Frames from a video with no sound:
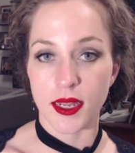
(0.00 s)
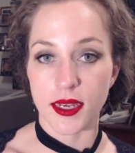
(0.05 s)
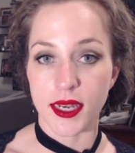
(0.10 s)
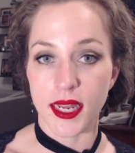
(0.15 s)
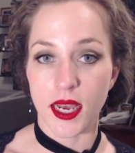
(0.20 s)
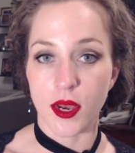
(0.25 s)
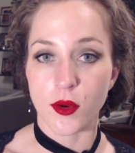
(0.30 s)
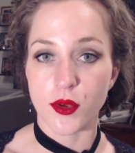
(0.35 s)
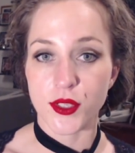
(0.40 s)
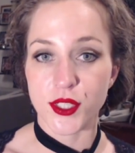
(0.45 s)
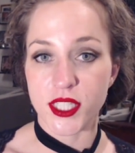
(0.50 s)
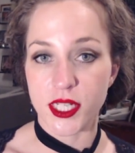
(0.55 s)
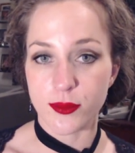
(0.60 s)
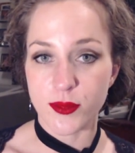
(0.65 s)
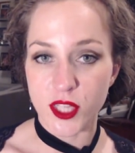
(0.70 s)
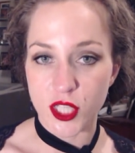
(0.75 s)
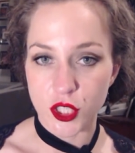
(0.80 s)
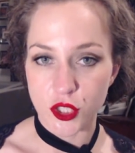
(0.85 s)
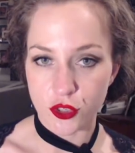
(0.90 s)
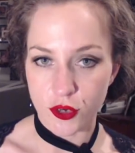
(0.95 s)
Now,
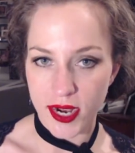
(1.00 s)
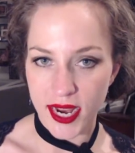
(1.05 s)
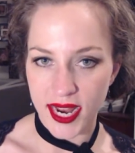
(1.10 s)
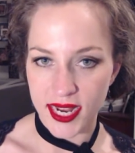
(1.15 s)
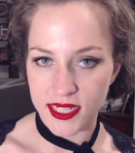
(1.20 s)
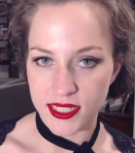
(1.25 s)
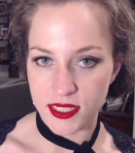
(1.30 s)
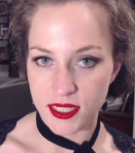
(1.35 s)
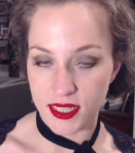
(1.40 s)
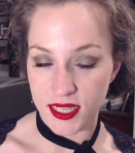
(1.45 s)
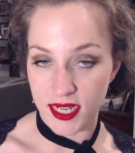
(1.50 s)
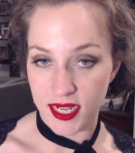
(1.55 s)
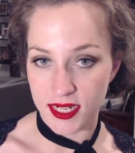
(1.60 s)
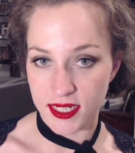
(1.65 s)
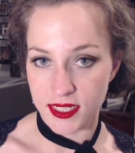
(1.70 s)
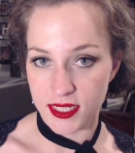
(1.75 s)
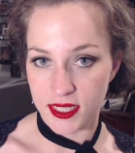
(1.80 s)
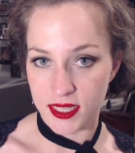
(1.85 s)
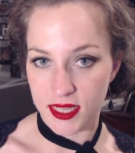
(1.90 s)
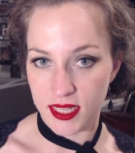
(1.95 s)
some of the traits
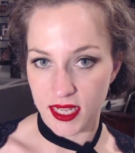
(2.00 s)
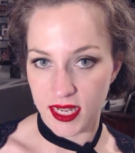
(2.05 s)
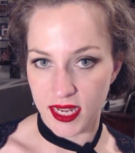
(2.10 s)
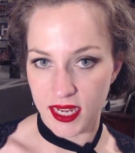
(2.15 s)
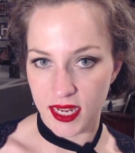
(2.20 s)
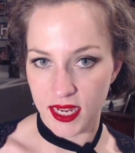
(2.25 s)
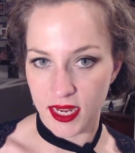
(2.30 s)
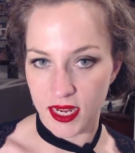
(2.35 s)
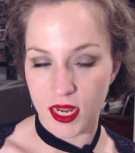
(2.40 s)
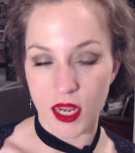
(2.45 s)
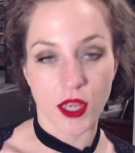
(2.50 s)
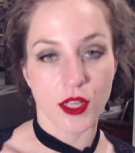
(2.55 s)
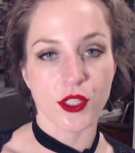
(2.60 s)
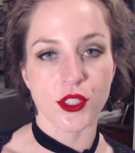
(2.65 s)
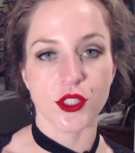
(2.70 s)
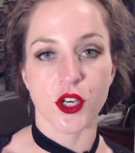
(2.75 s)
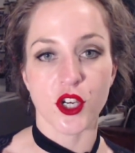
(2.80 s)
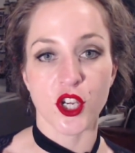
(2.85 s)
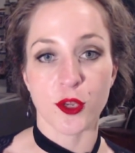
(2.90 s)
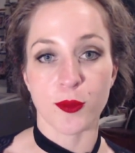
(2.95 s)
that the
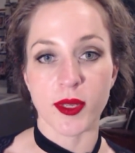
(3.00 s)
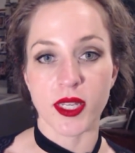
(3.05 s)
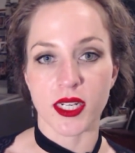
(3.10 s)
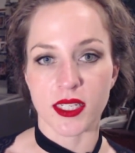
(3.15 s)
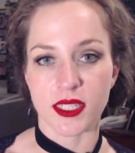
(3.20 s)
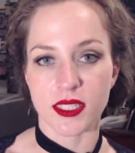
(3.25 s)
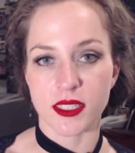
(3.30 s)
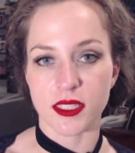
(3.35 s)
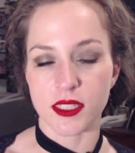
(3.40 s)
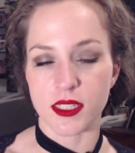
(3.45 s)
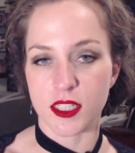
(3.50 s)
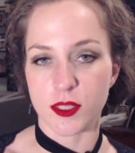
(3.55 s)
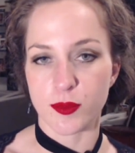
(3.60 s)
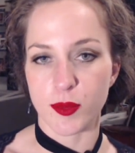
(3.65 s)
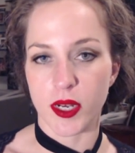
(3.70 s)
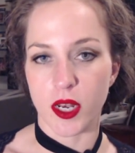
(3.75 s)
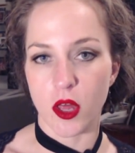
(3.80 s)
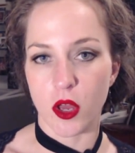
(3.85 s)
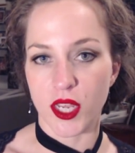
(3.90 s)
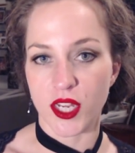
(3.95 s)
document listed as
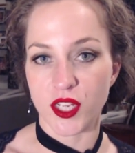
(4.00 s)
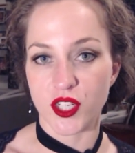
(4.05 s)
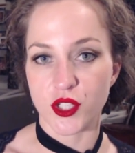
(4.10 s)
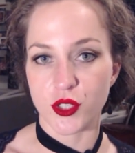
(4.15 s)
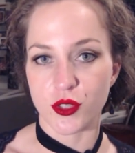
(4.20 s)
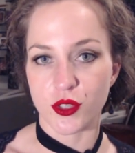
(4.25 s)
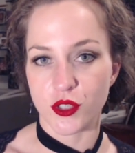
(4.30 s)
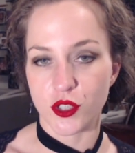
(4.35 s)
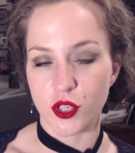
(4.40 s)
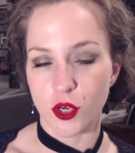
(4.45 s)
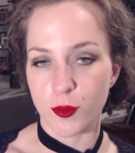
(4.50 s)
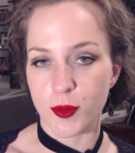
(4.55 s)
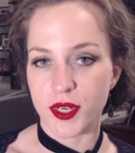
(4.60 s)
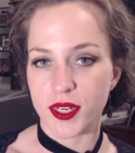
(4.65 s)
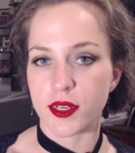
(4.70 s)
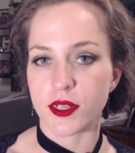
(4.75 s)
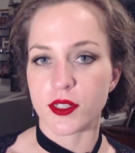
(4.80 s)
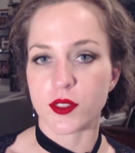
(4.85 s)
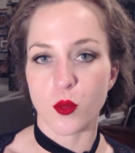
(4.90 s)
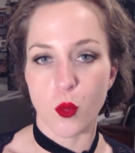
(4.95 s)
belonging to the
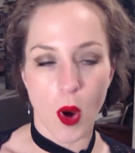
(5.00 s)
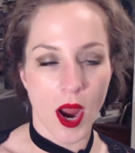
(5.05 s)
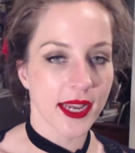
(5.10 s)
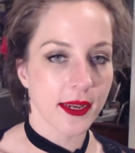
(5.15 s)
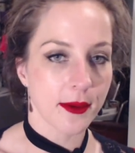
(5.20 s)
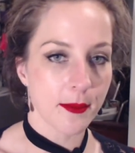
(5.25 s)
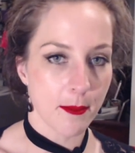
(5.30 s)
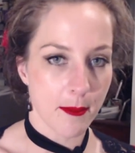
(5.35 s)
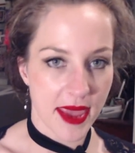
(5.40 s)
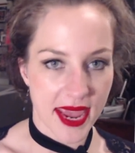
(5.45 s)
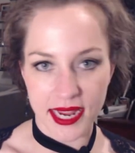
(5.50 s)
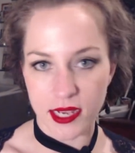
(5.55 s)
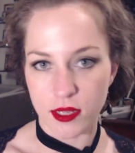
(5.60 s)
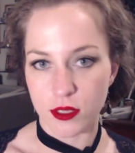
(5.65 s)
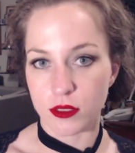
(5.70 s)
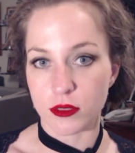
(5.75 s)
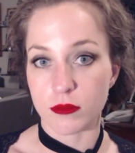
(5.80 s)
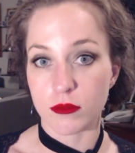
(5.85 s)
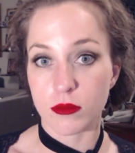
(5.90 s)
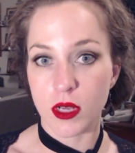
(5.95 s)
dominant white
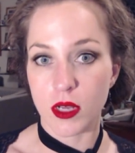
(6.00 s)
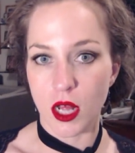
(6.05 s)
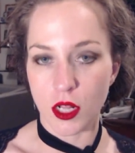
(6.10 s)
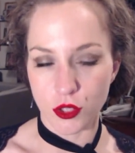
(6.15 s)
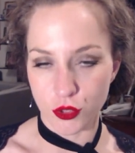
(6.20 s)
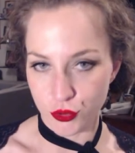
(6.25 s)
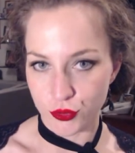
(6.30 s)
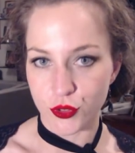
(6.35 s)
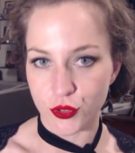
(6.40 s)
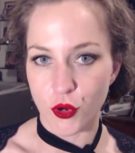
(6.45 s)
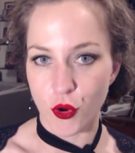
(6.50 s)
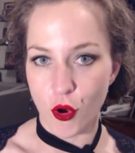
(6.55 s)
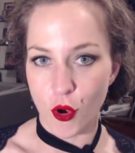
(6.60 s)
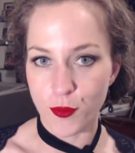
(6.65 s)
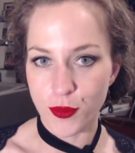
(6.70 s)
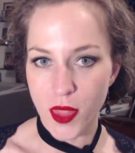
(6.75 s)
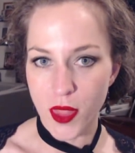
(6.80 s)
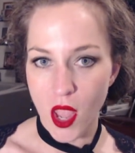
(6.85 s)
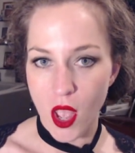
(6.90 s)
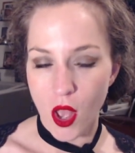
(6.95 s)
male cultural
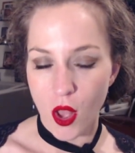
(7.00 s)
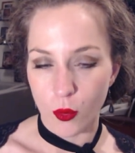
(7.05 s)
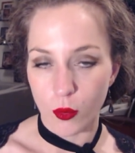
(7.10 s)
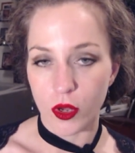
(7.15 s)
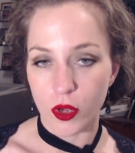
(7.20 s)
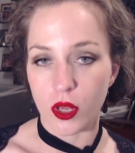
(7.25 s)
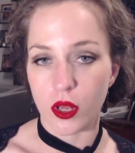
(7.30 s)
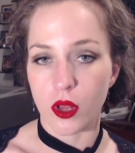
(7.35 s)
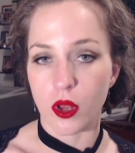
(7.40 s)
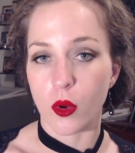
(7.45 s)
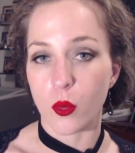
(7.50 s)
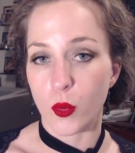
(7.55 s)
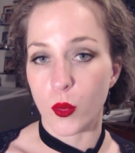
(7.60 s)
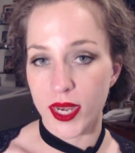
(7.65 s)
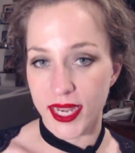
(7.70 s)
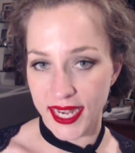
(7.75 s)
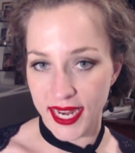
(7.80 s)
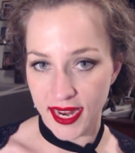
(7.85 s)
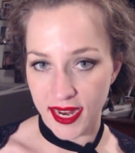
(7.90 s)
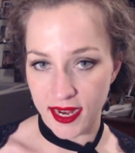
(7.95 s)
norm were
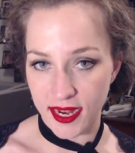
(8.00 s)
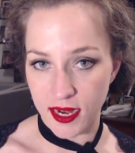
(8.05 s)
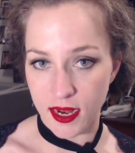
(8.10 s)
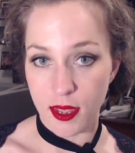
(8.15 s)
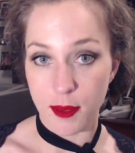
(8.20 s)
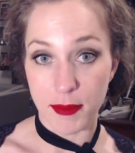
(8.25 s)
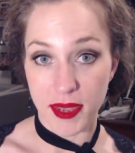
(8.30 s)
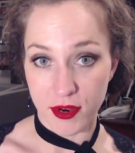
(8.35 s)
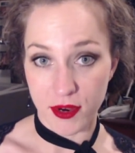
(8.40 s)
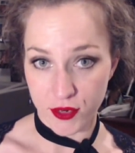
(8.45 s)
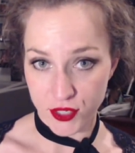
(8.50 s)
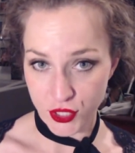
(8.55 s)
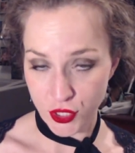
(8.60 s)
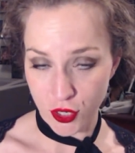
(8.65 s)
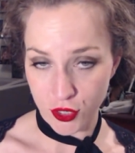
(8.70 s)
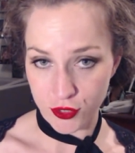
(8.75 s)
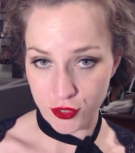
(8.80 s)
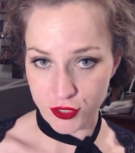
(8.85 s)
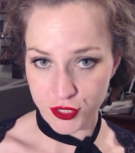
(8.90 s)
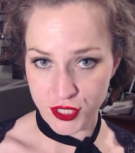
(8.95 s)
winning,
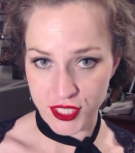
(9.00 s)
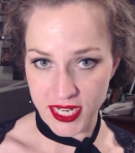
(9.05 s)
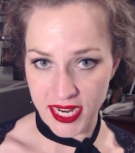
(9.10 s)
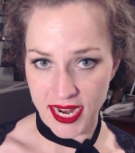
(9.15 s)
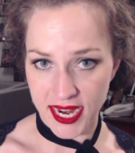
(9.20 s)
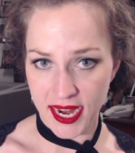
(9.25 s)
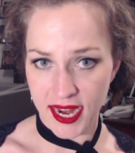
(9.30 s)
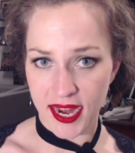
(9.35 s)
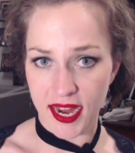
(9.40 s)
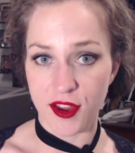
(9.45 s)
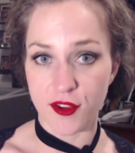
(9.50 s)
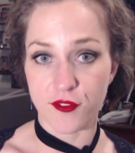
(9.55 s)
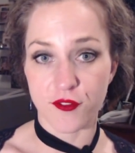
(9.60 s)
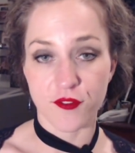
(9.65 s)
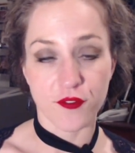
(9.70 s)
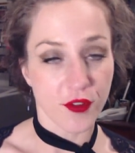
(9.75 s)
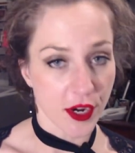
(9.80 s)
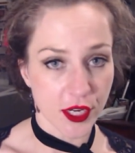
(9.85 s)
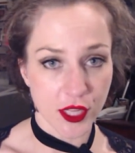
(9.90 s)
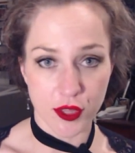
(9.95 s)
meritocracy,
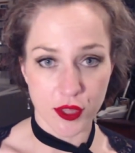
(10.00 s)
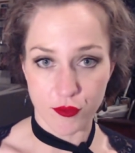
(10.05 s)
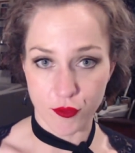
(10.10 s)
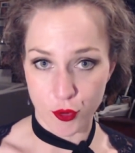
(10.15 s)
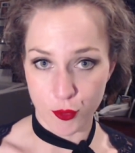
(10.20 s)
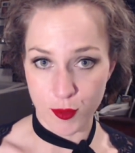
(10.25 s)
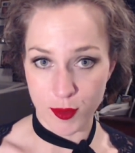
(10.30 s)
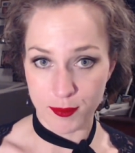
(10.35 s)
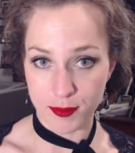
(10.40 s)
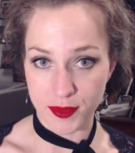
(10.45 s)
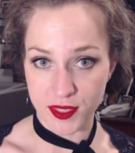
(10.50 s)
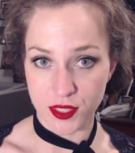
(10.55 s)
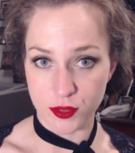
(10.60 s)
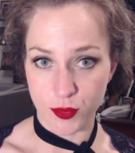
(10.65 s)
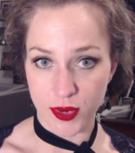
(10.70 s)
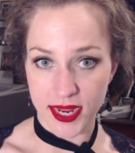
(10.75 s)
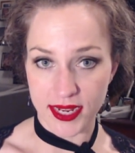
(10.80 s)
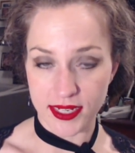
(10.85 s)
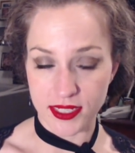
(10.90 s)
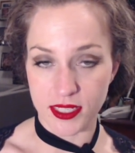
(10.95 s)
front of the room and
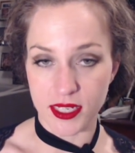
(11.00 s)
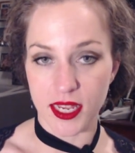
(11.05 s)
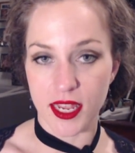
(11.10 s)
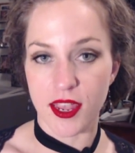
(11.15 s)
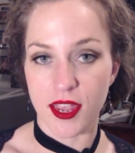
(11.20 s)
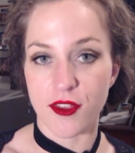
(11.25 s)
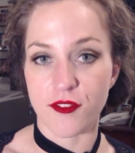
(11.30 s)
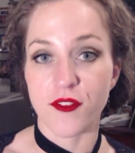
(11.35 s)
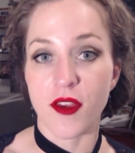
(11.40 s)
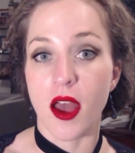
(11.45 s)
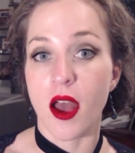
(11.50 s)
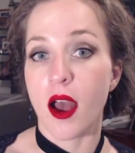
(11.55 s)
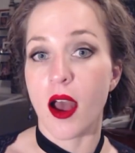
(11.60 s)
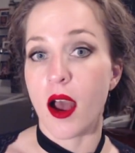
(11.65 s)
persuasive,